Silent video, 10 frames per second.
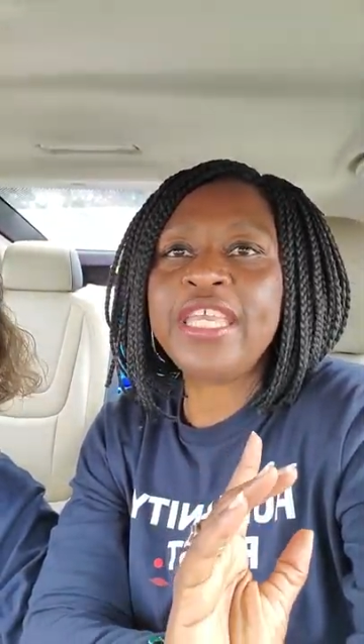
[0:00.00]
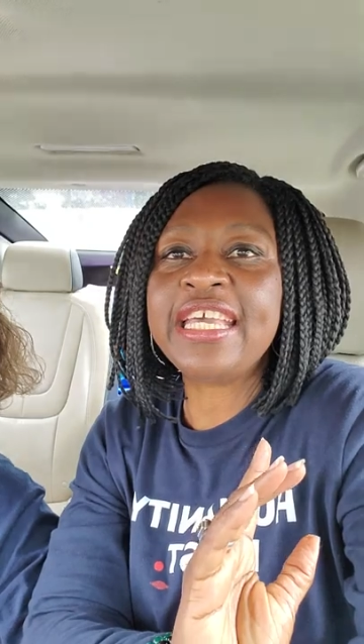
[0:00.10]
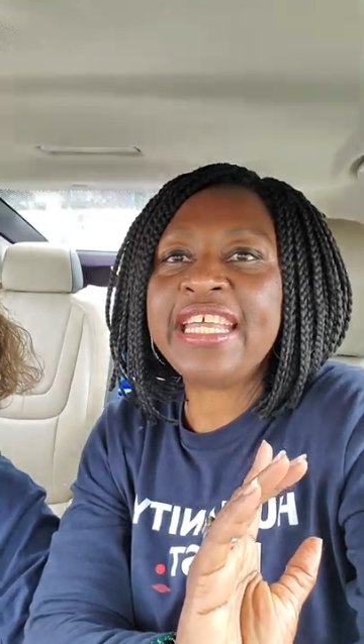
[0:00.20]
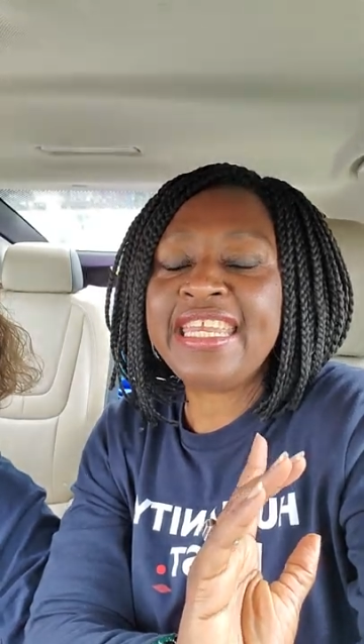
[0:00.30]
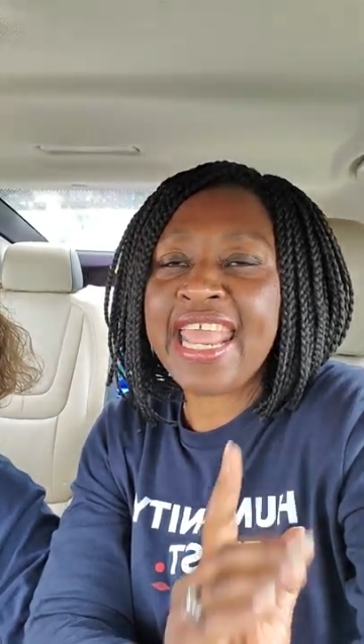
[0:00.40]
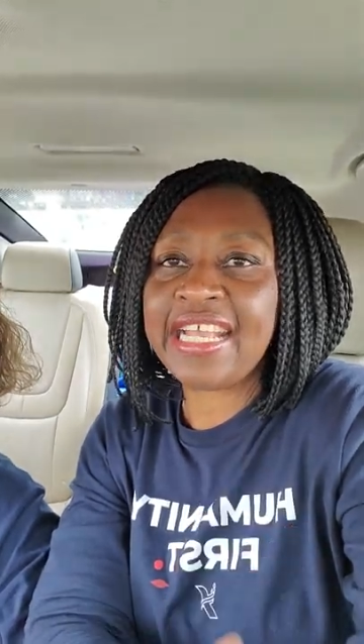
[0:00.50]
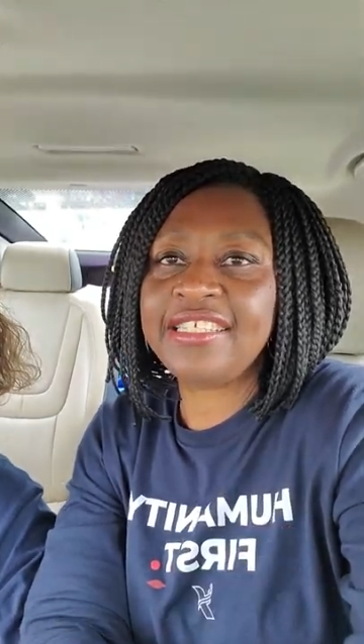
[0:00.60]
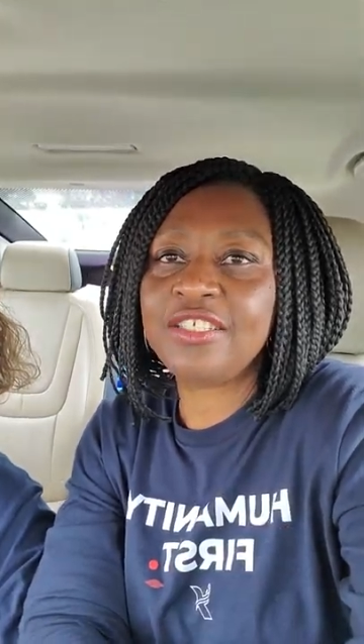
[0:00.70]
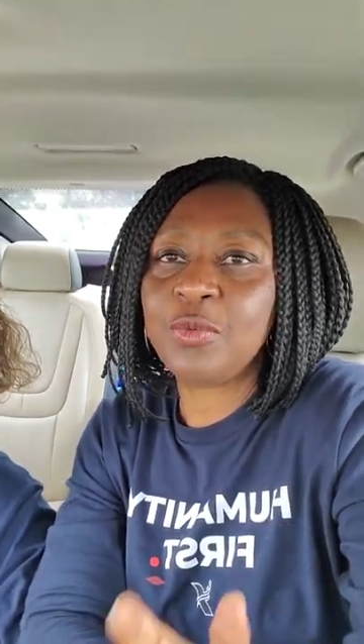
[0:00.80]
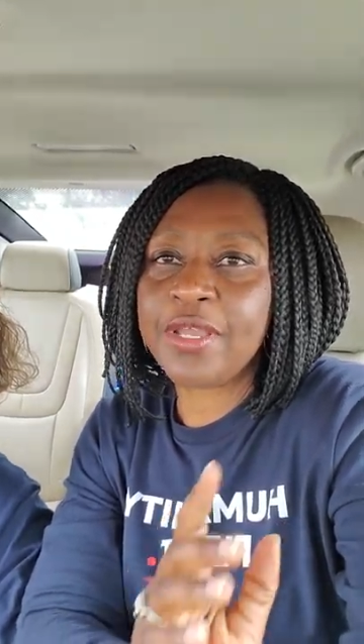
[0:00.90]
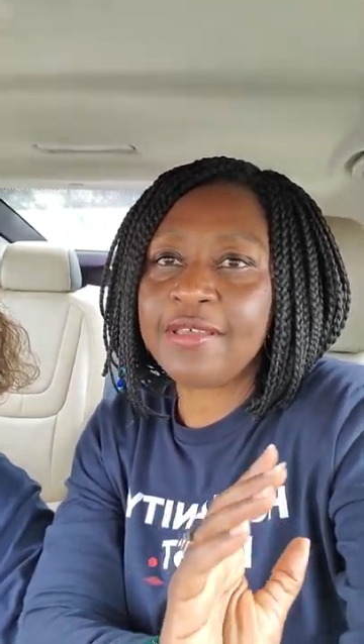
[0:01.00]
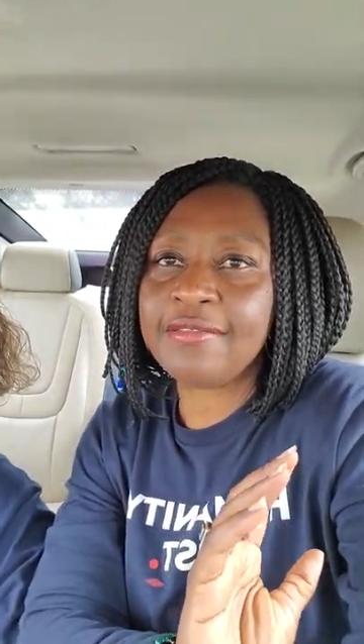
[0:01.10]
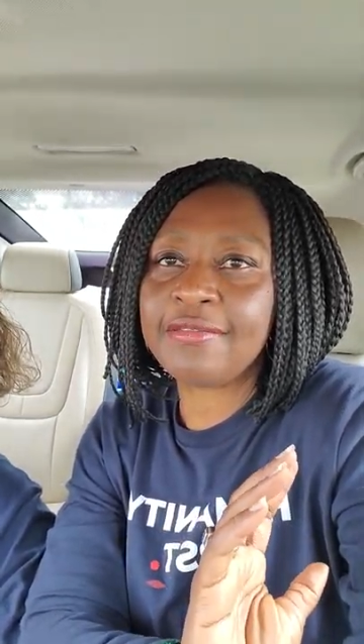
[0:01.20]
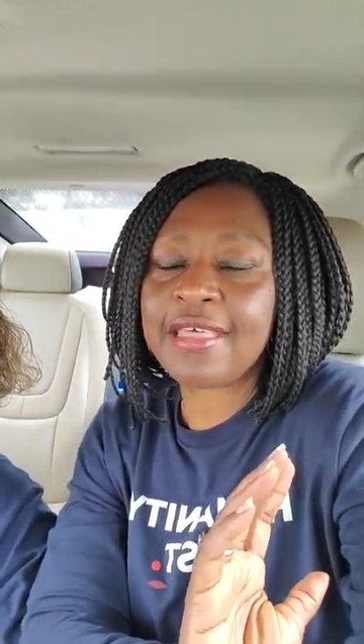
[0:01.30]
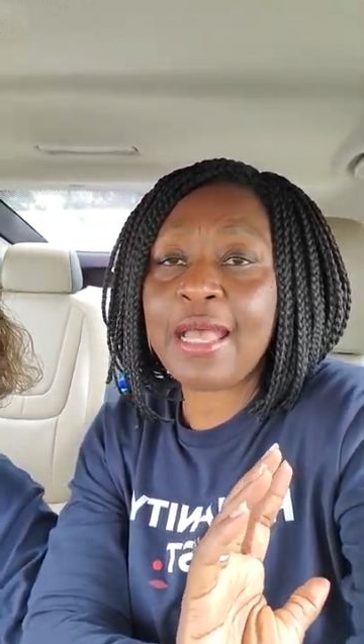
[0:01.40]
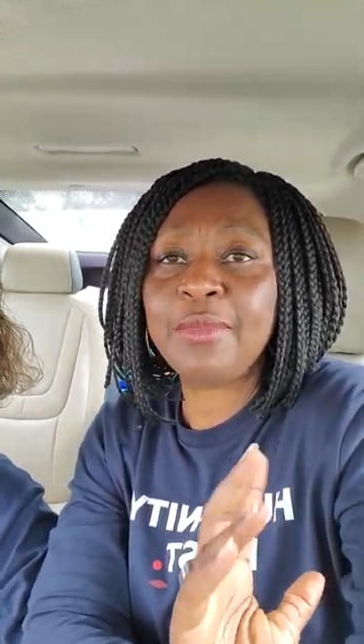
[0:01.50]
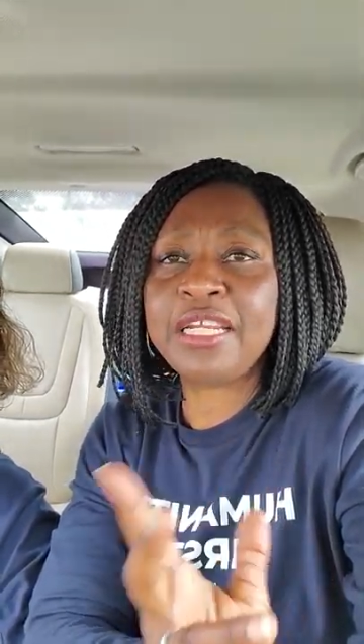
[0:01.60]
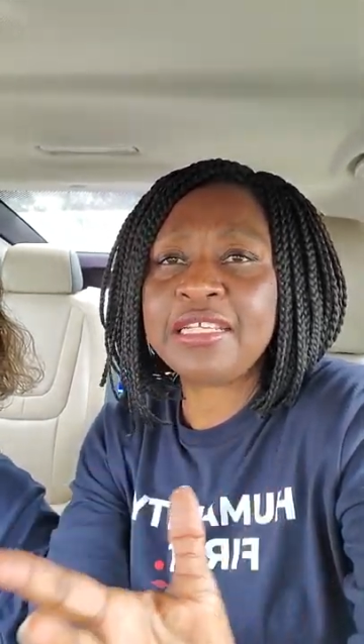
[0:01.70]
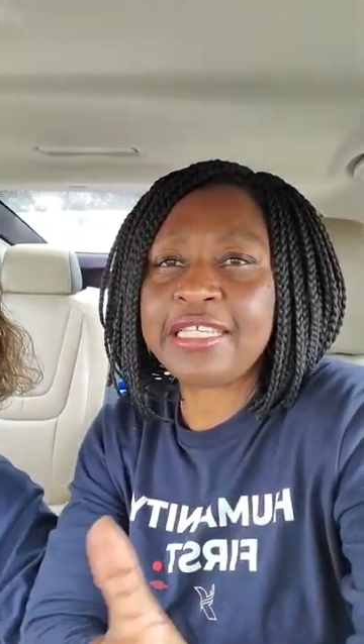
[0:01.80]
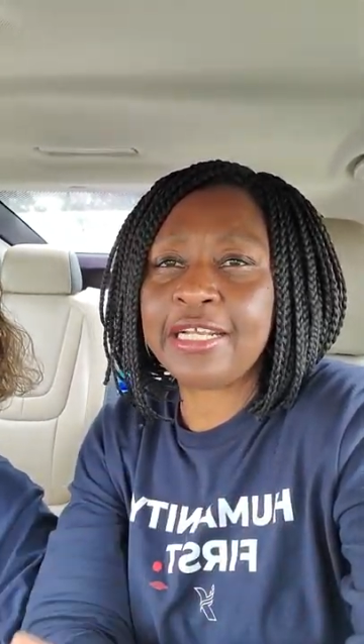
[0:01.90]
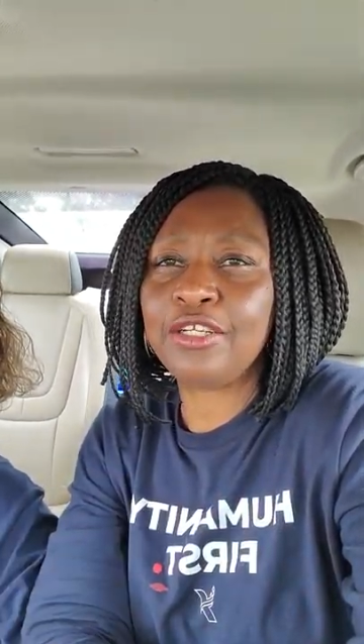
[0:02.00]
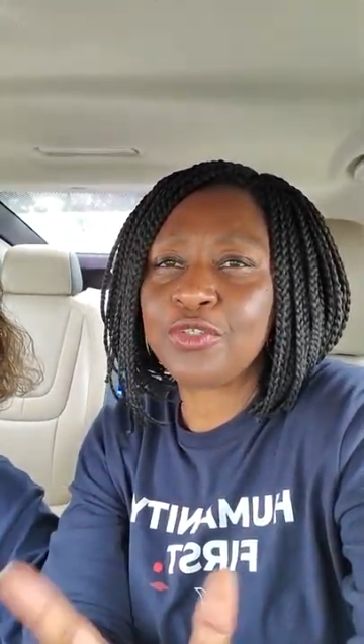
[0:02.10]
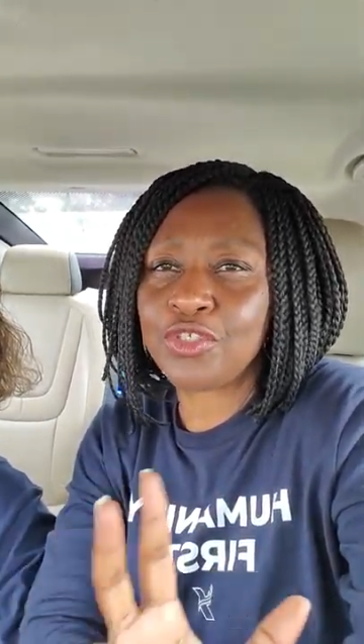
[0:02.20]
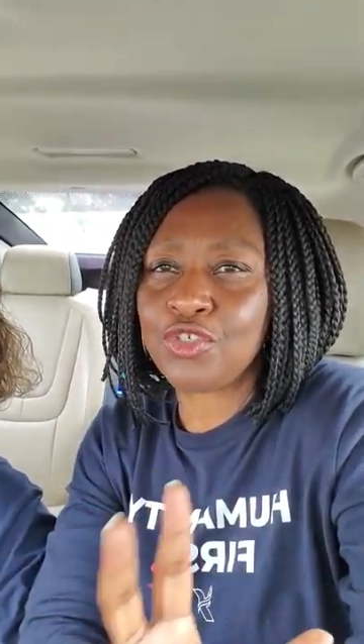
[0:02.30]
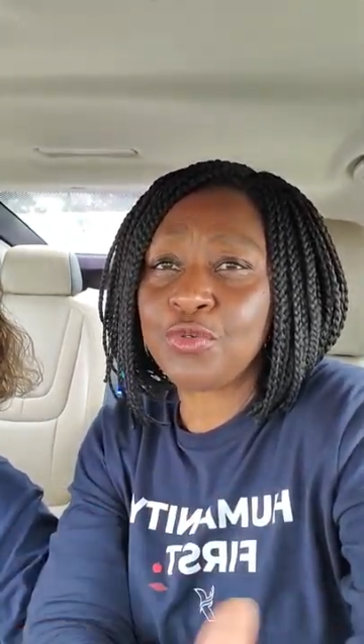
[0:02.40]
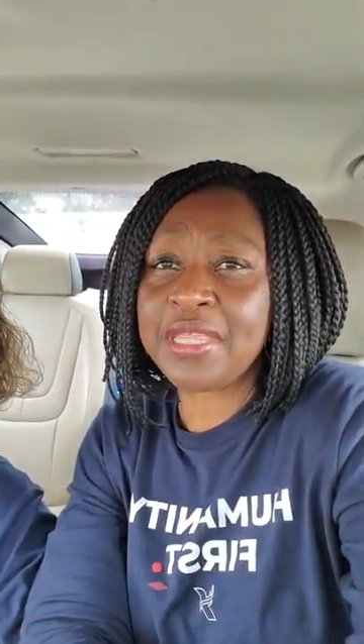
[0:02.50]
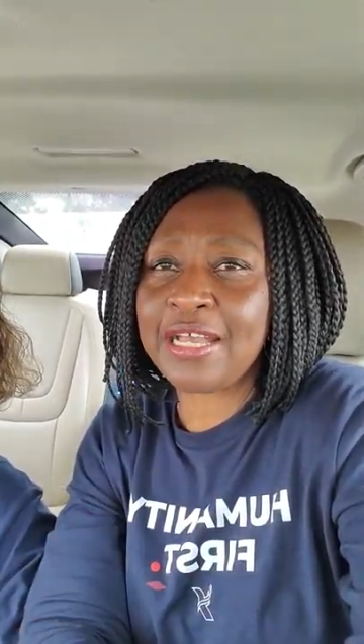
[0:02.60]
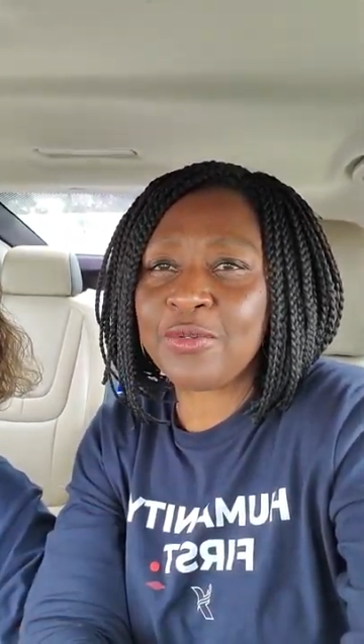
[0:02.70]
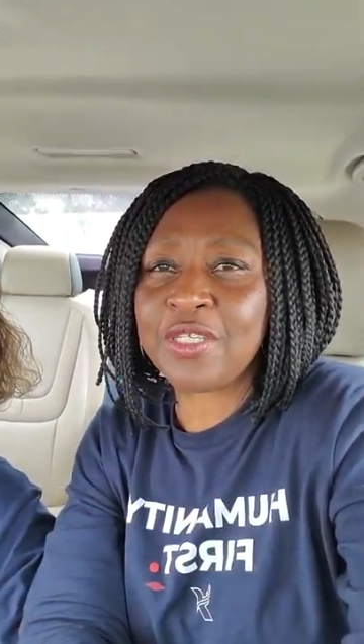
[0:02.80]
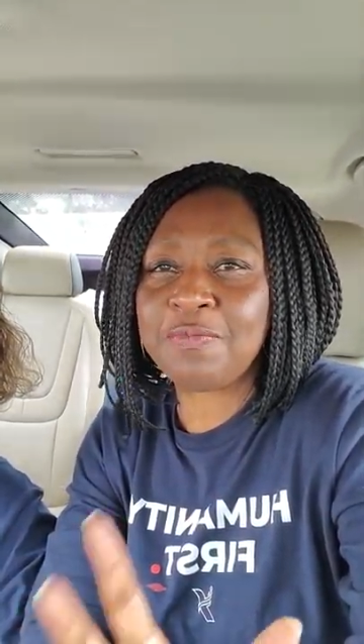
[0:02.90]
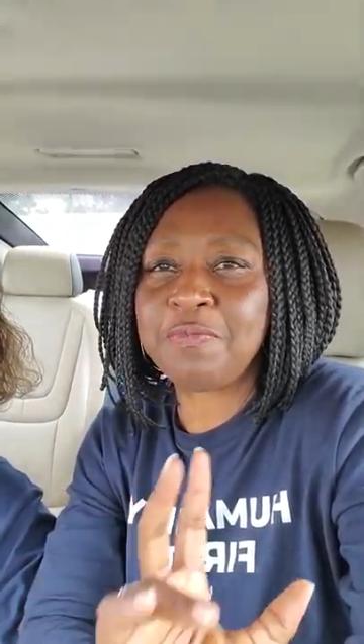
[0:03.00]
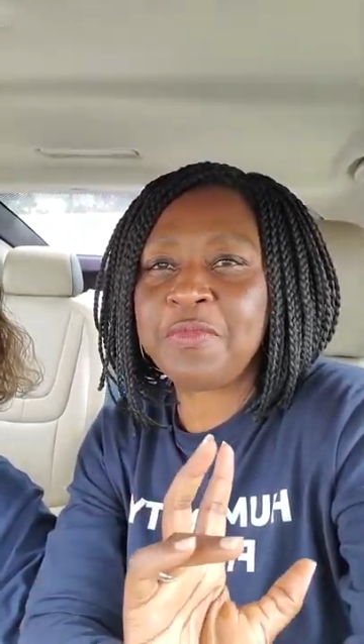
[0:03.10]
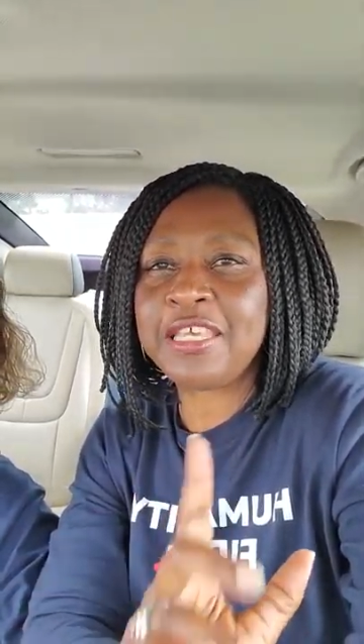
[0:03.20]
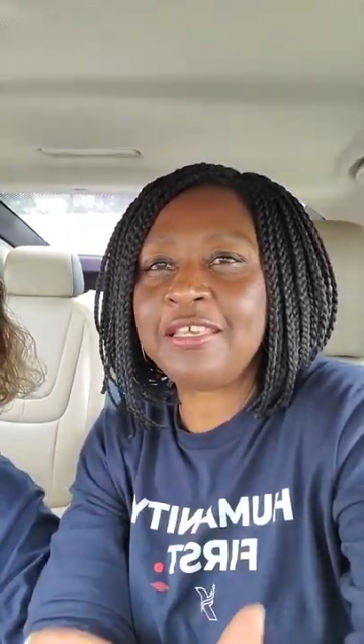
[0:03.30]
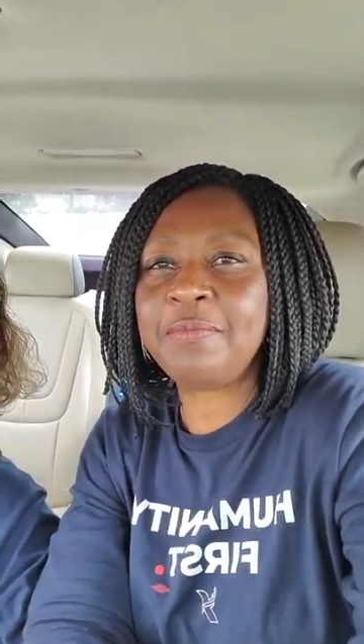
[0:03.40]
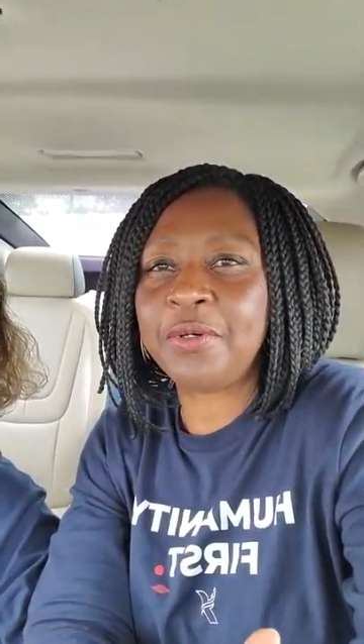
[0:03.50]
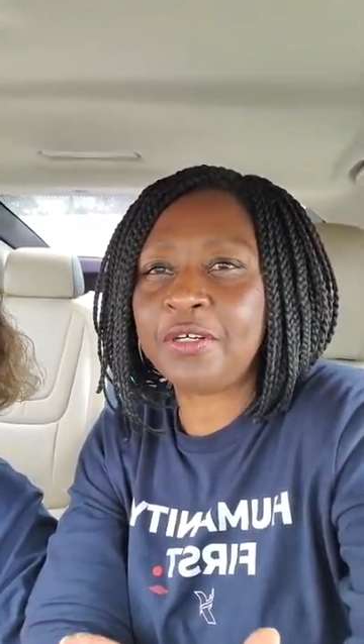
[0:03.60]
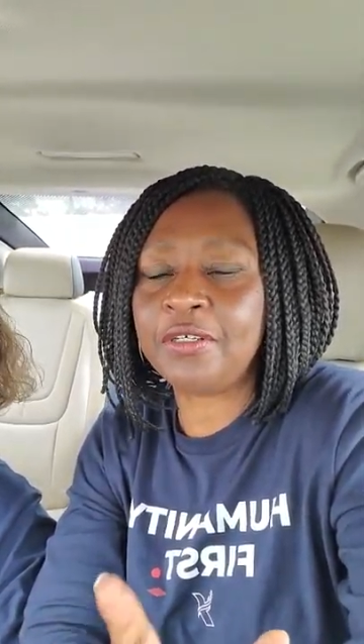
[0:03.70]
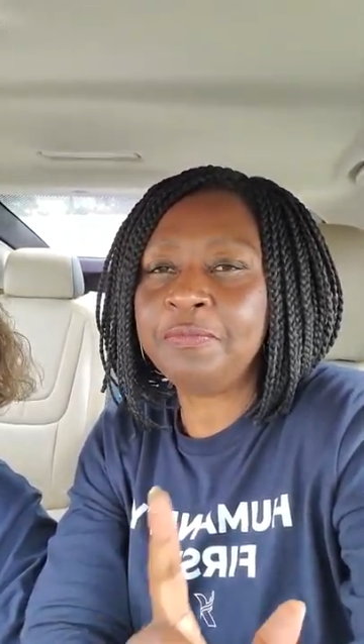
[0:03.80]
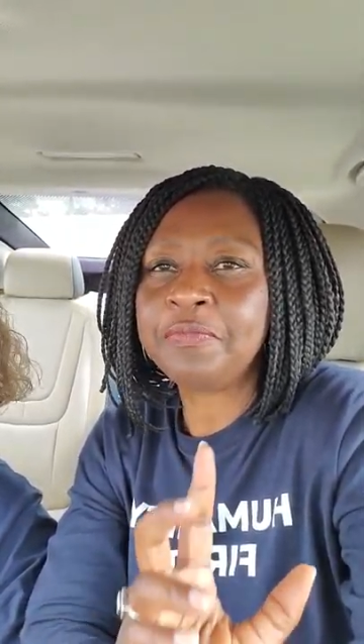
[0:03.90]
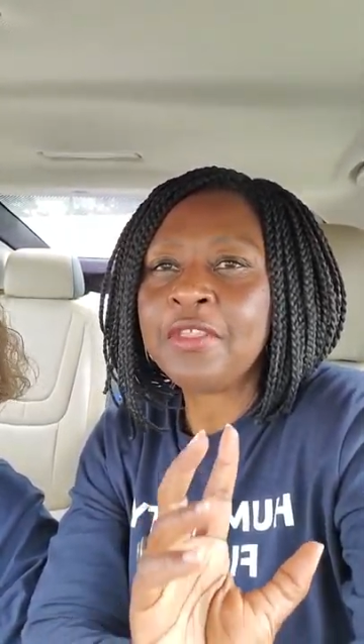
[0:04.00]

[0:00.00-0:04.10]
connected with, I'm going to say, close to 2,000 people,